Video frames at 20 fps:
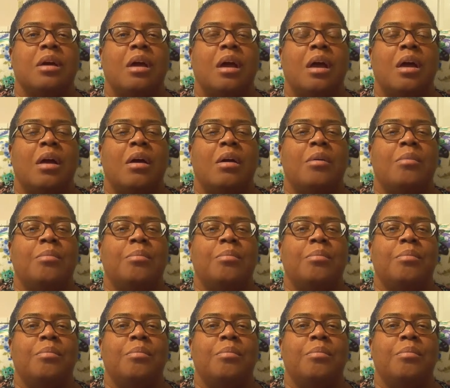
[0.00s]
Um,
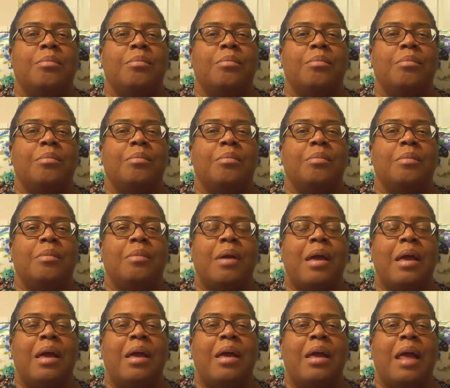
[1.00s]

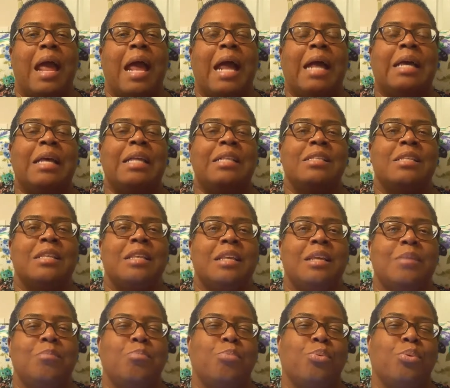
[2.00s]
I can
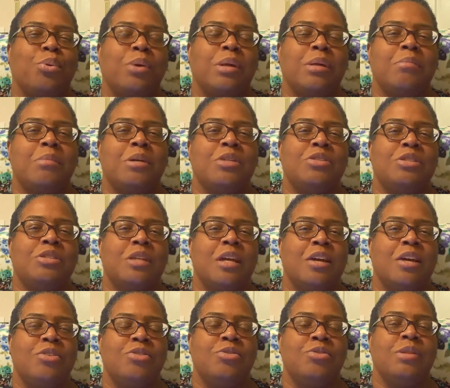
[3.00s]
pretty much
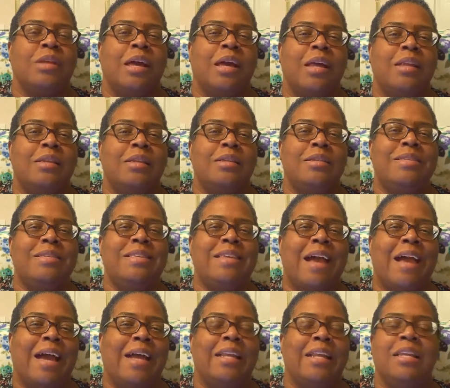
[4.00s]
tell you that
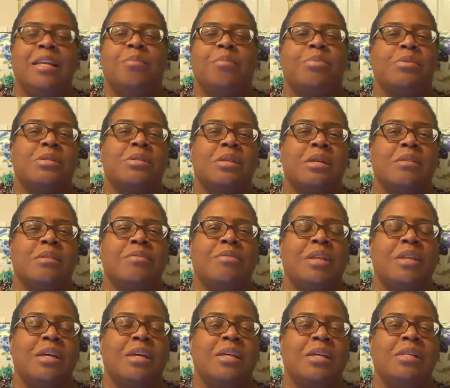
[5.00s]
90% of
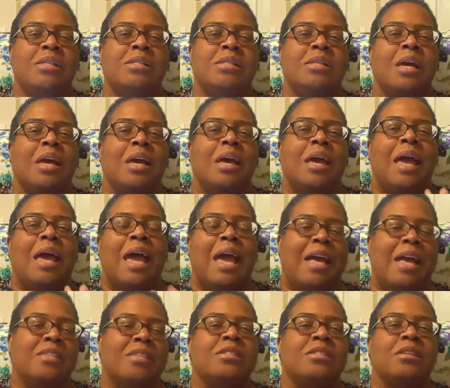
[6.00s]
these
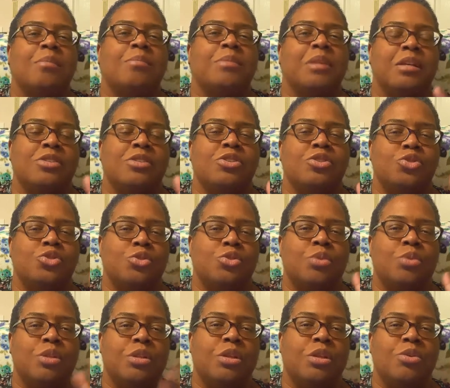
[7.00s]
has something to do
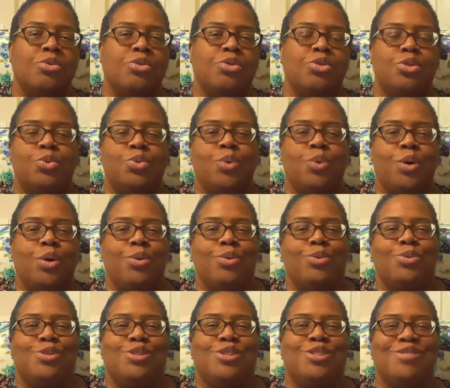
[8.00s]
with those two
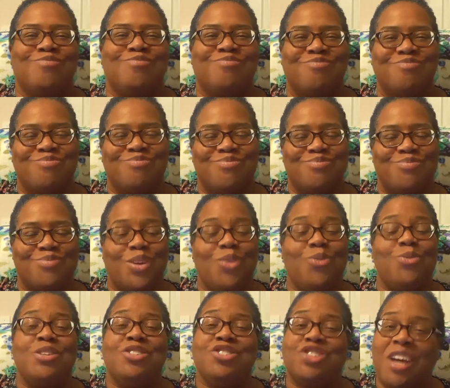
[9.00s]
words
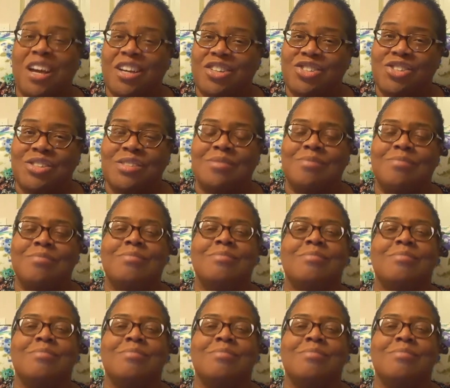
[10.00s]
rejection